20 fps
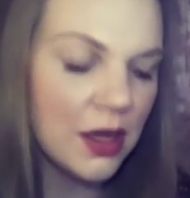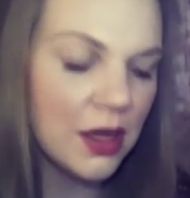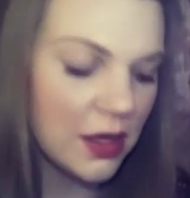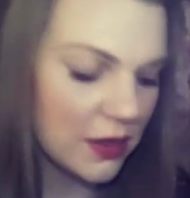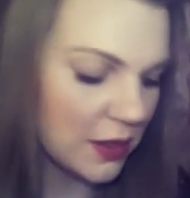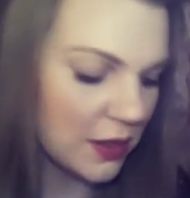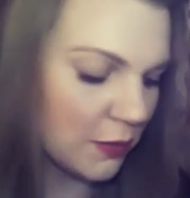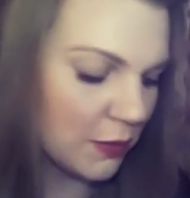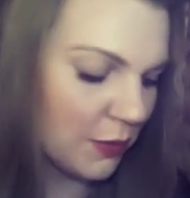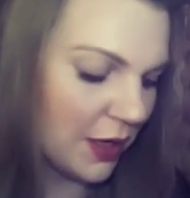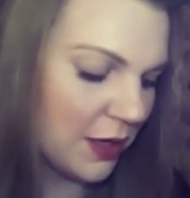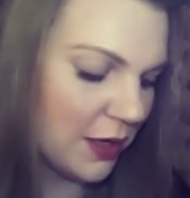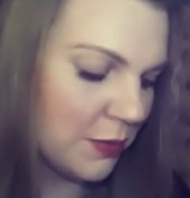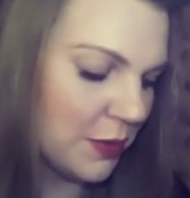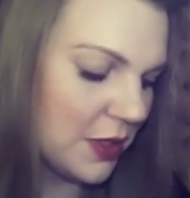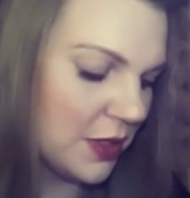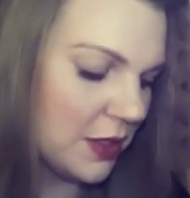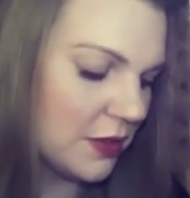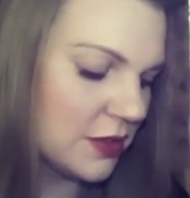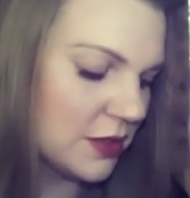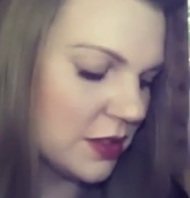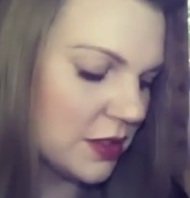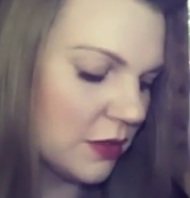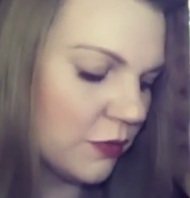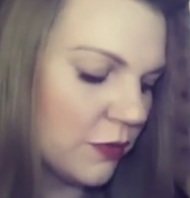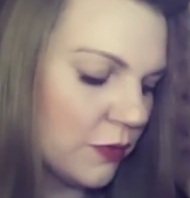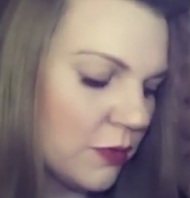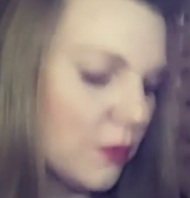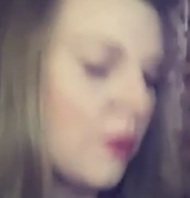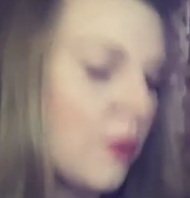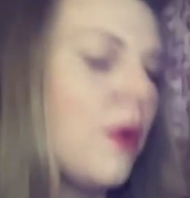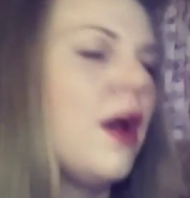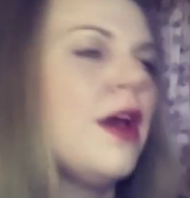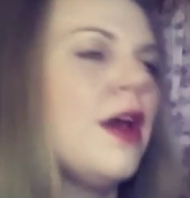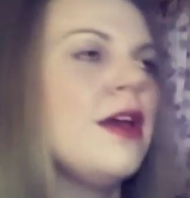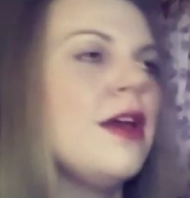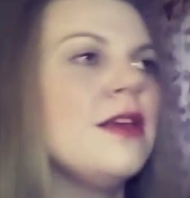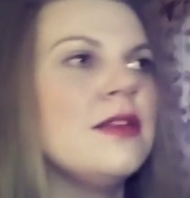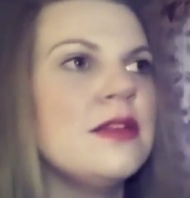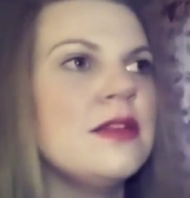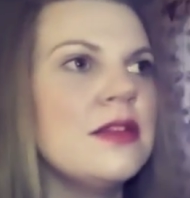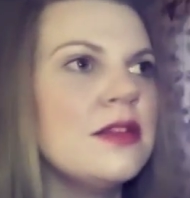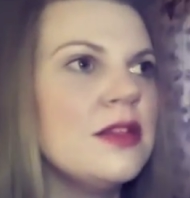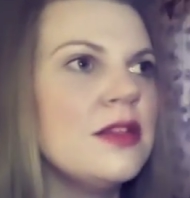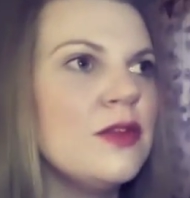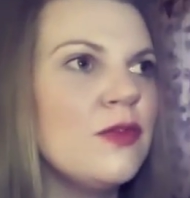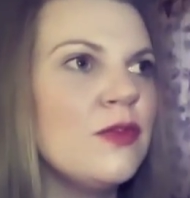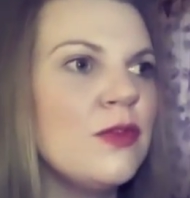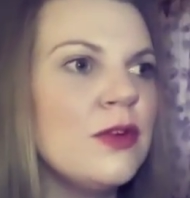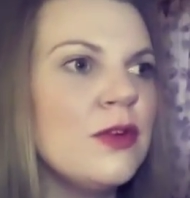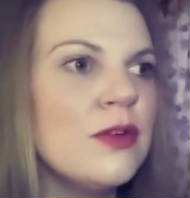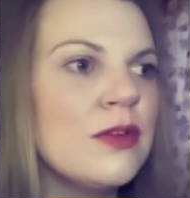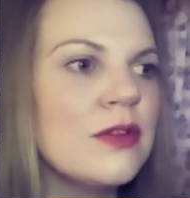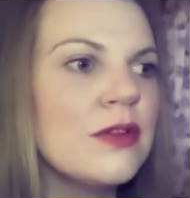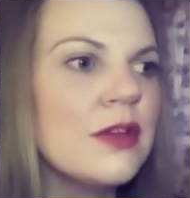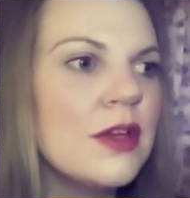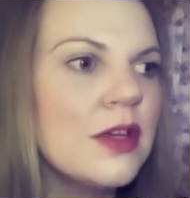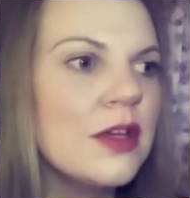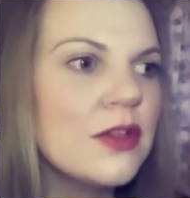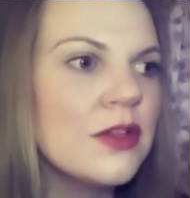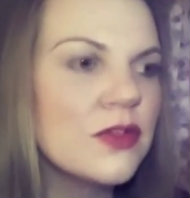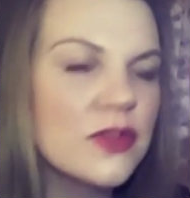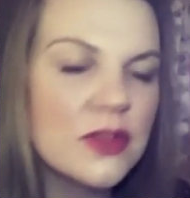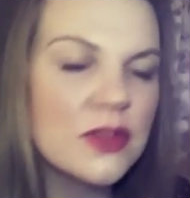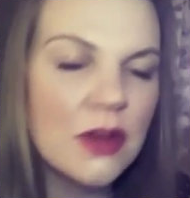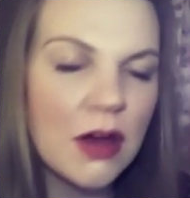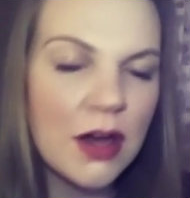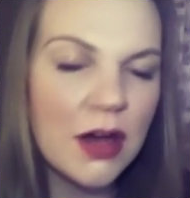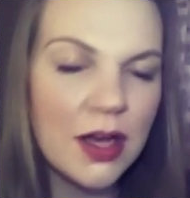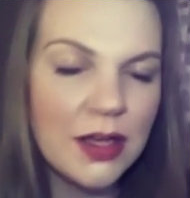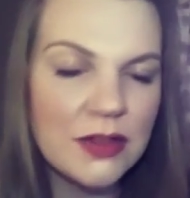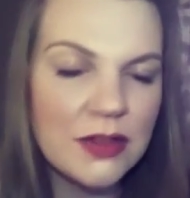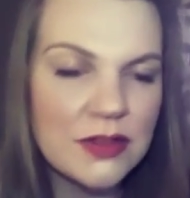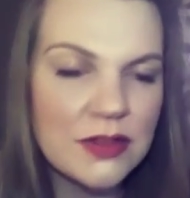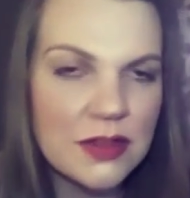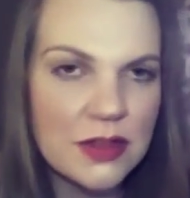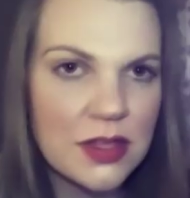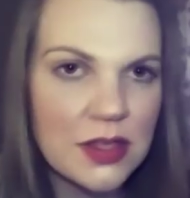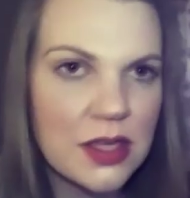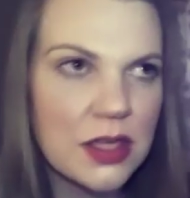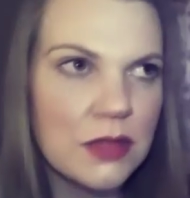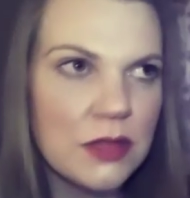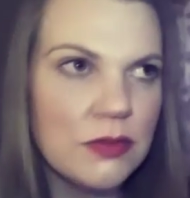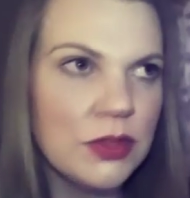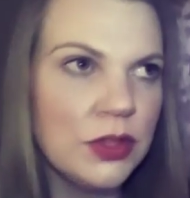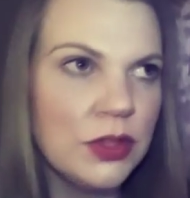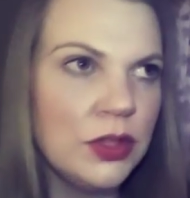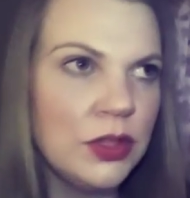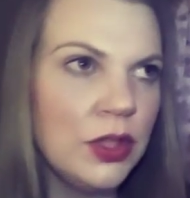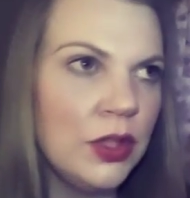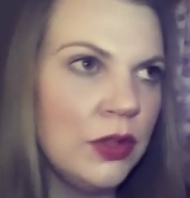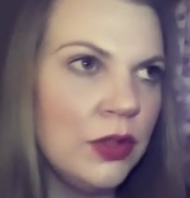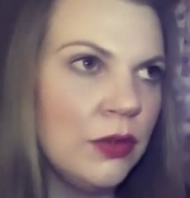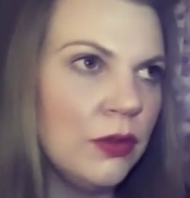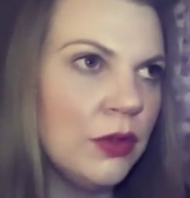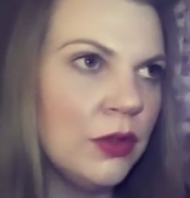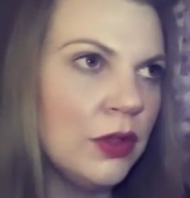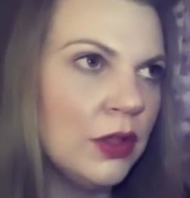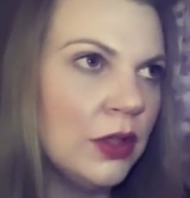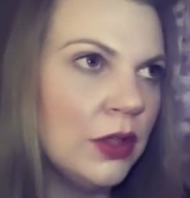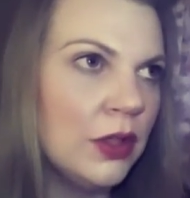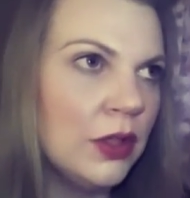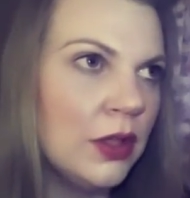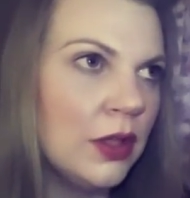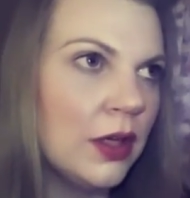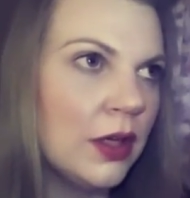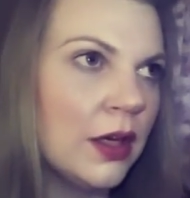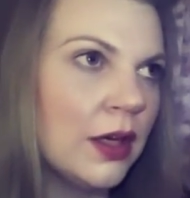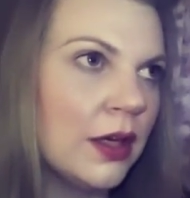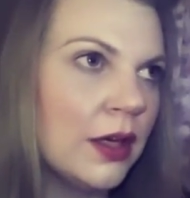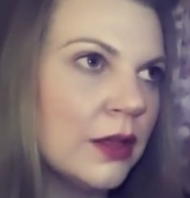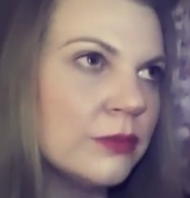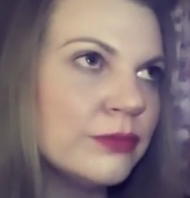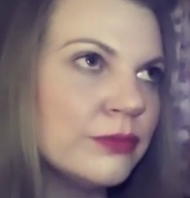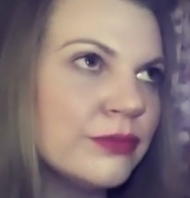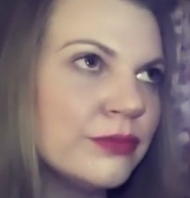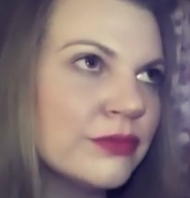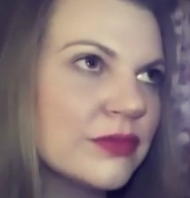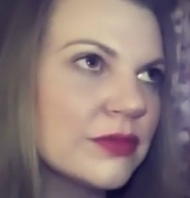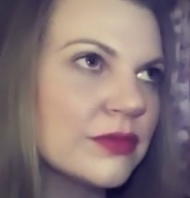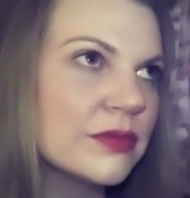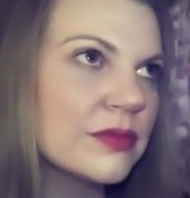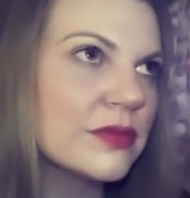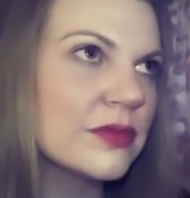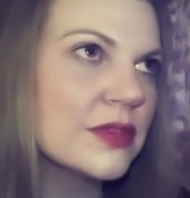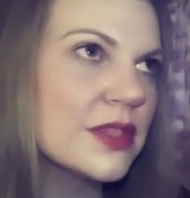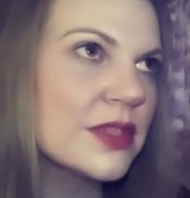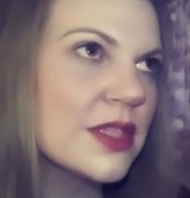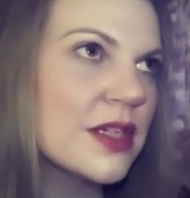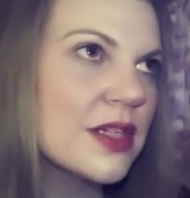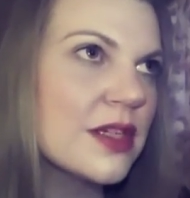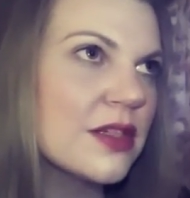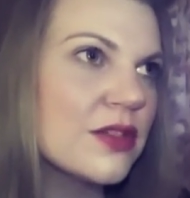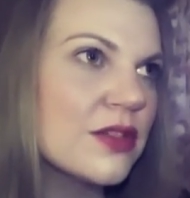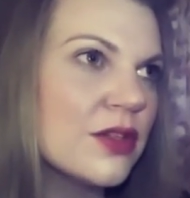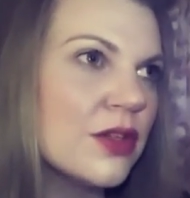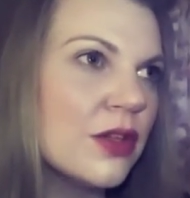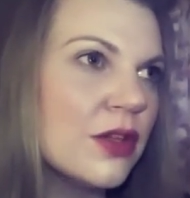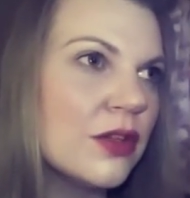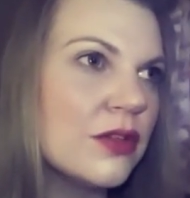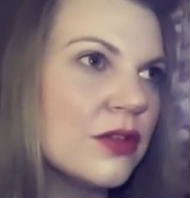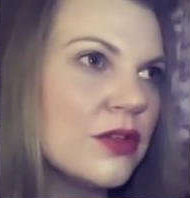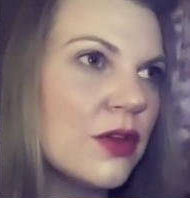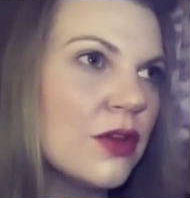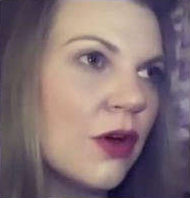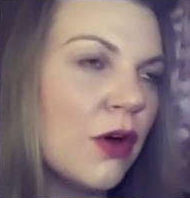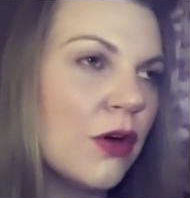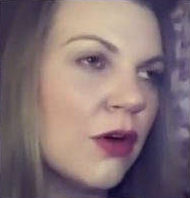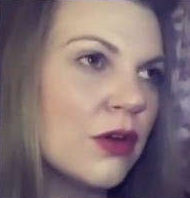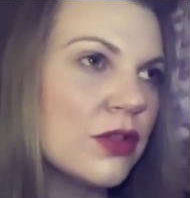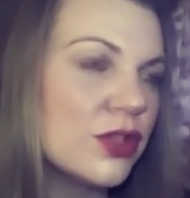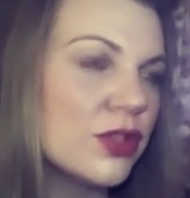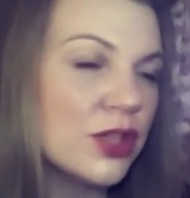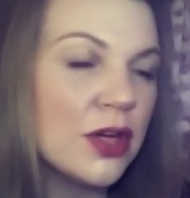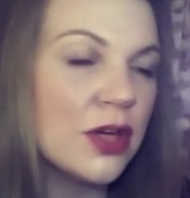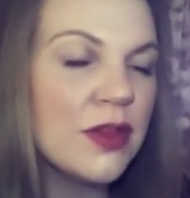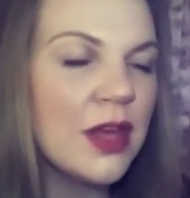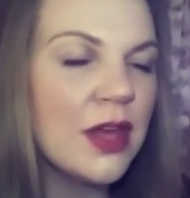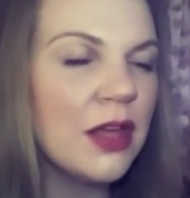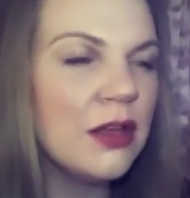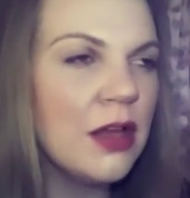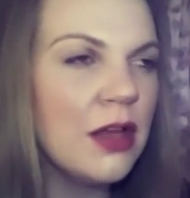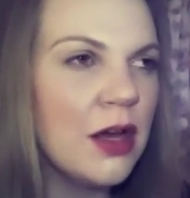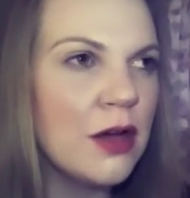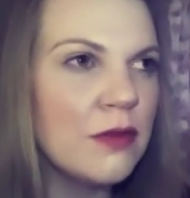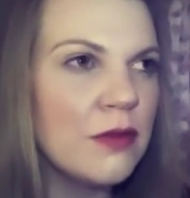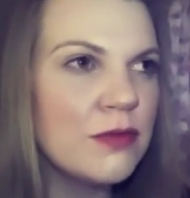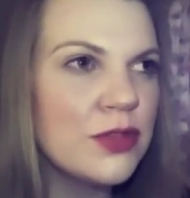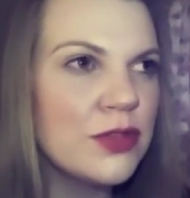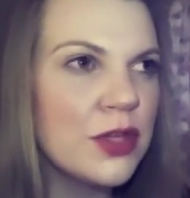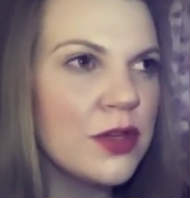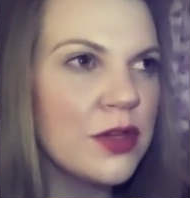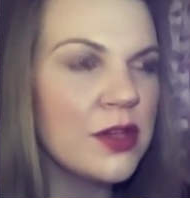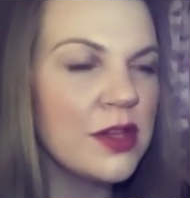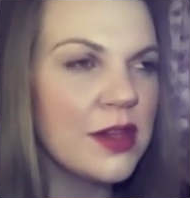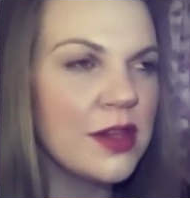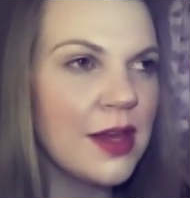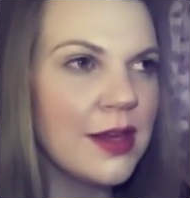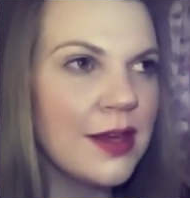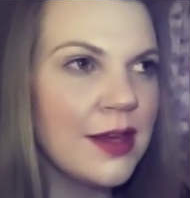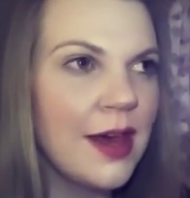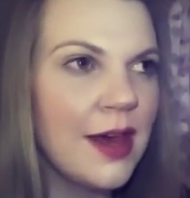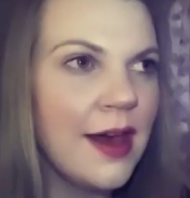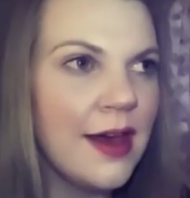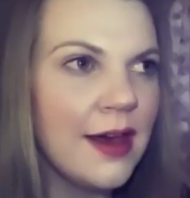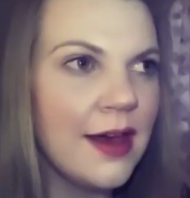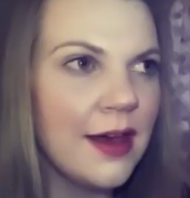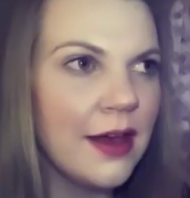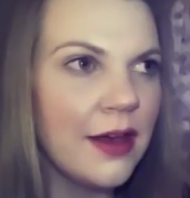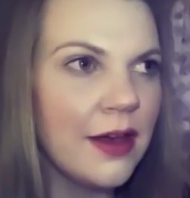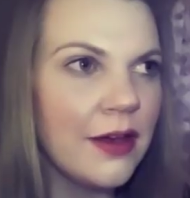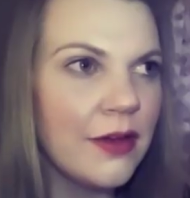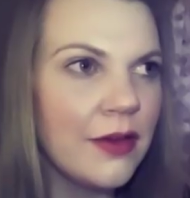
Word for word: There may be different ways, different signs that they're giving you um, to, to show their love, show that they care